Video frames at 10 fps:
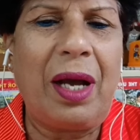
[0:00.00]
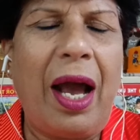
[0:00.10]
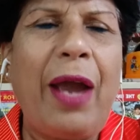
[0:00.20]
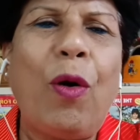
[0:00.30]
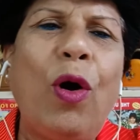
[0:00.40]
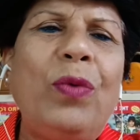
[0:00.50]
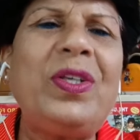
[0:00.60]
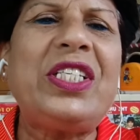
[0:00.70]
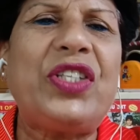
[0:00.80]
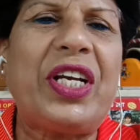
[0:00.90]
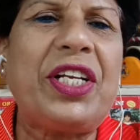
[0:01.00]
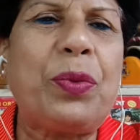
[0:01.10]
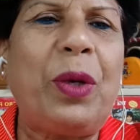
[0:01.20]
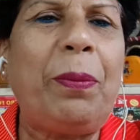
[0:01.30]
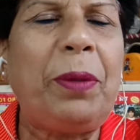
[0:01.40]
I always
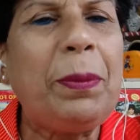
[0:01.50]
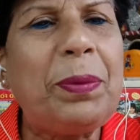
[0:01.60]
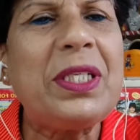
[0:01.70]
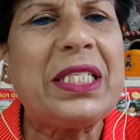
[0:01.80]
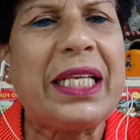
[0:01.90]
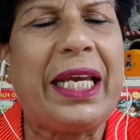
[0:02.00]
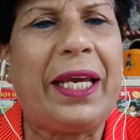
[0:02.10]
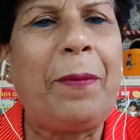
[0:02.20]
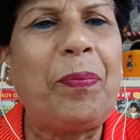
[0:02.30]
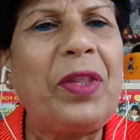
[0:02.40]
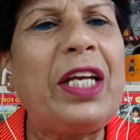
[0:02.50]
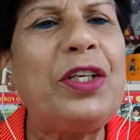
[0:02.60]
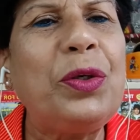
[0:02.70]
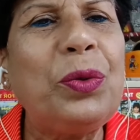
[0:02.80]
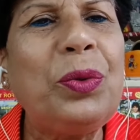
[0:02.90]
cherish when people say
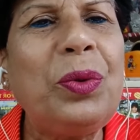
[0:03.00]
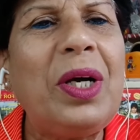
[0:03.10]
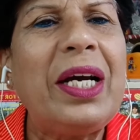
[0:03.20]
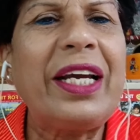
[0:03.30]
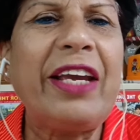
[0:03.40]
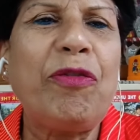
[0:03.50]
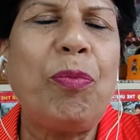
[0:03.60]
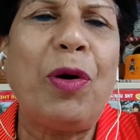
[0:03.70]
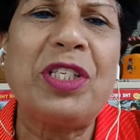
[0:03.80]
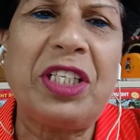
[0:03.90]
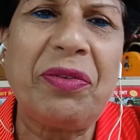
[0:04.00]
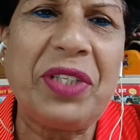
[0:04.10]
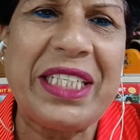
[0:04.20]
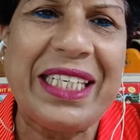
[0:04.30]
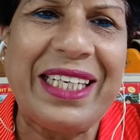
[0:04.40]
that you give
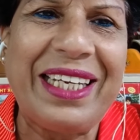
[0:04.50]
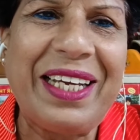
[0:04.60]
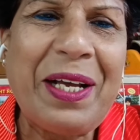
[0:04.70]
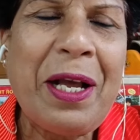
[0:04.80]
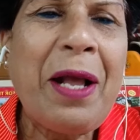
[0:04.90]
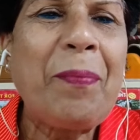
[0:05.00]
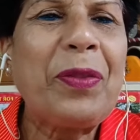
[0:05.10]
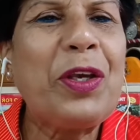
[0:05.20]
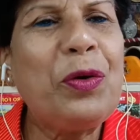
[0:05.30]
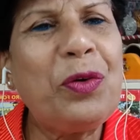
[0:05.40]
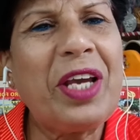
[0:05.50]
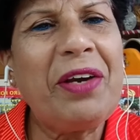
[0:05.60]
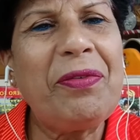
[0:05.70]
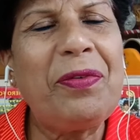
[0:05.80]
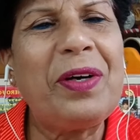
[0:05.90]
positivity, you
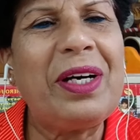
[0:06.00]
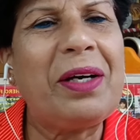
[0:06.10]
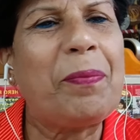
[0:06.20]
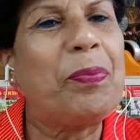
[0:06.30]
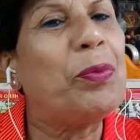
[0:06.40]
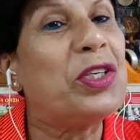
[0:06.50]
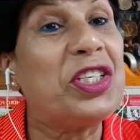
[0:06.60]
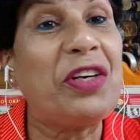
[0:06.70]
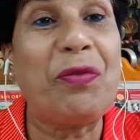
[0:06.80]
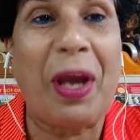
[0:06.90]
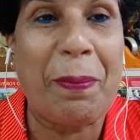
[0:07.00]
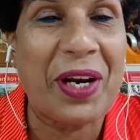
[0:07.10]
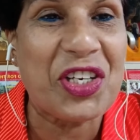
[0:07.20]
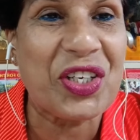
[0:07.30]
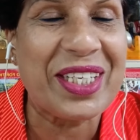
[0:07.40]
give positive
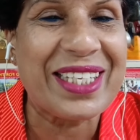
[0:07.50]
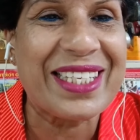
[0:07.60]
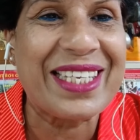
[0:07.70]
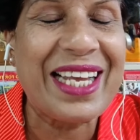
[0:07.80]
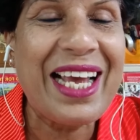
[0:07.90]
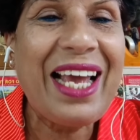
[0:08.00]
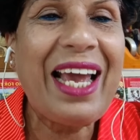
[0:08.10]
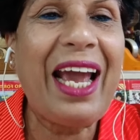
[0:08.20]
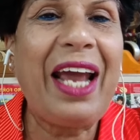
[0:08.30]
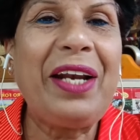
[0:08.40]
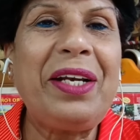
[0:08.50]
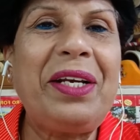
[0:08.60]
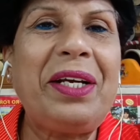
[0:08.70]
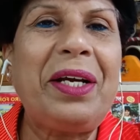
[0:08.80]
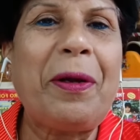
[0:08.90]
vibrations, and